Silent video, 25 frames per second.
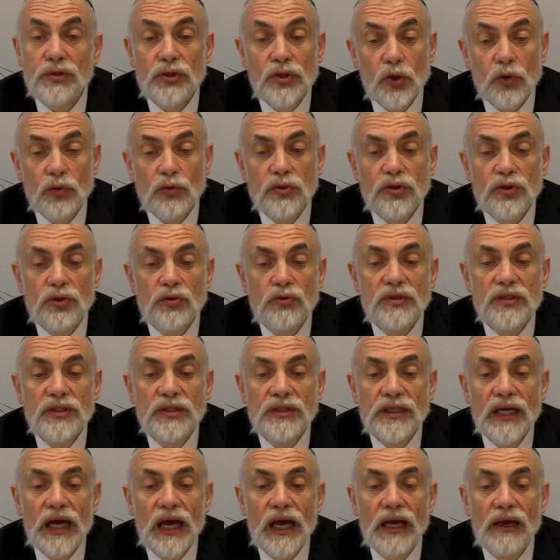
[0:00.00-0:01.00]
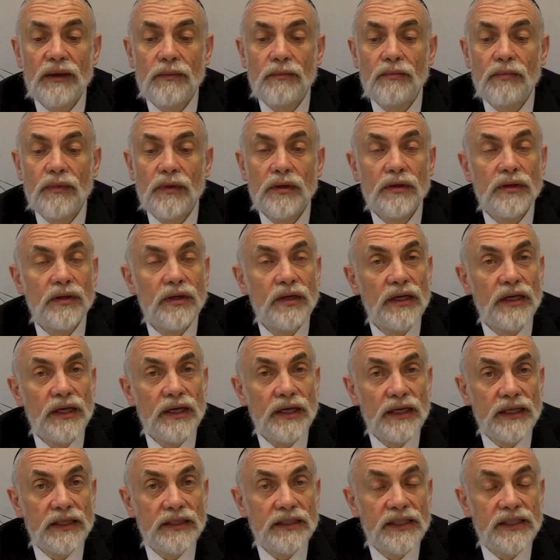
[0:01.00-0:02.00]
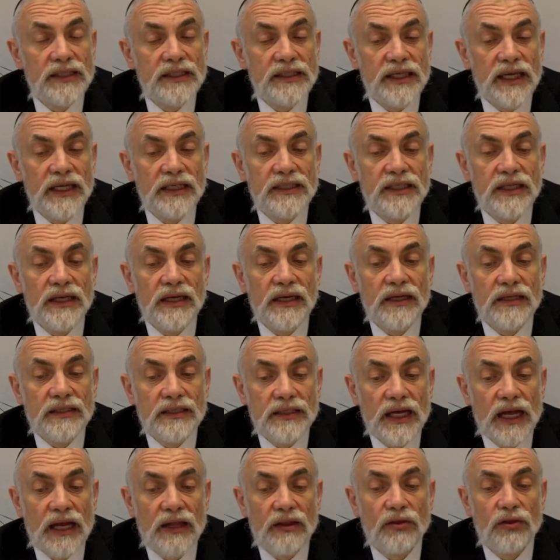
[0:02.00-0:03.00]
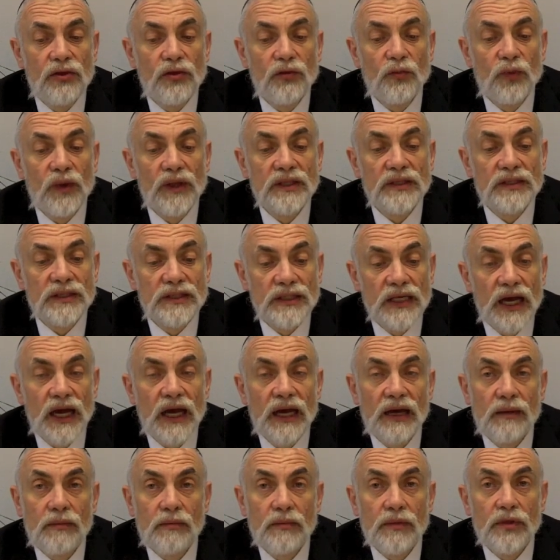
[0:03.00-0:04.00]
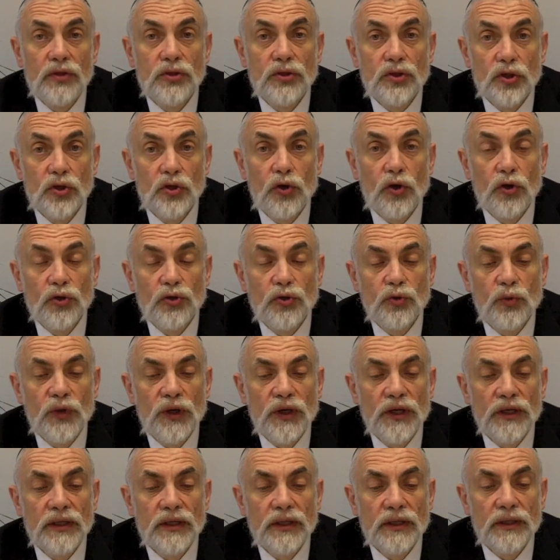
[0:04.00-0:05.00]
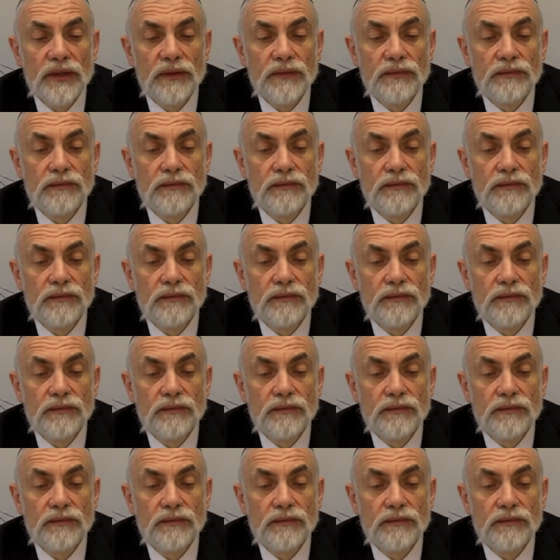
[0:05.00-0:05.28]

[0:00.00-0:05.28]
but also to time, to setting a tenth of one's time to God's work.